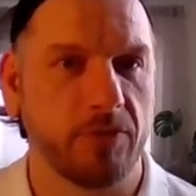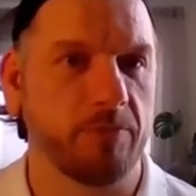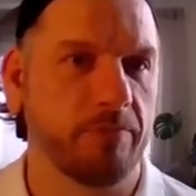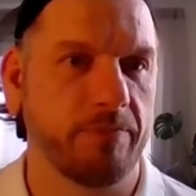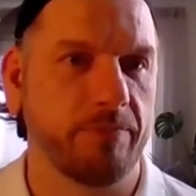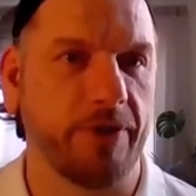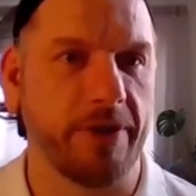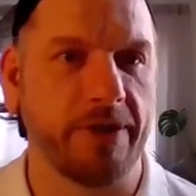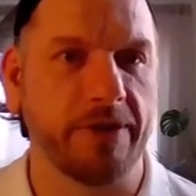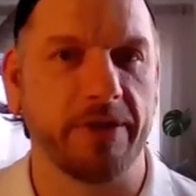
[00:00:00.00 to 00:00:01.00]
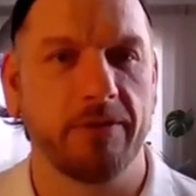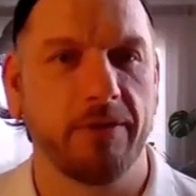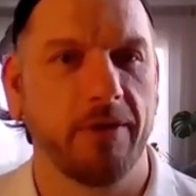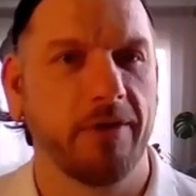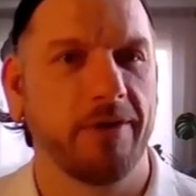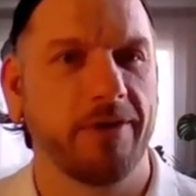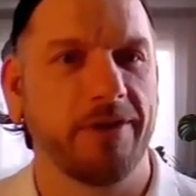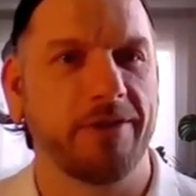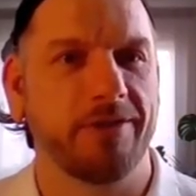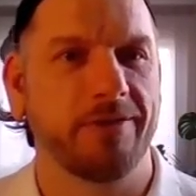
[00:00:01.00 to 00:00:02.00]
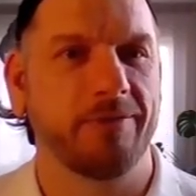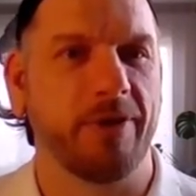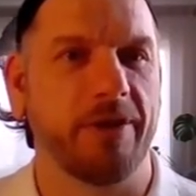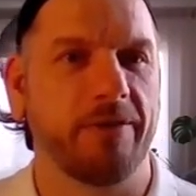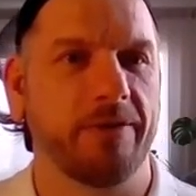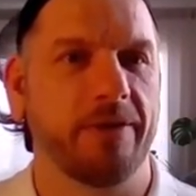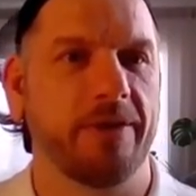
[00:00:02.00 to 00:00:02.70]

It's pretty easy. But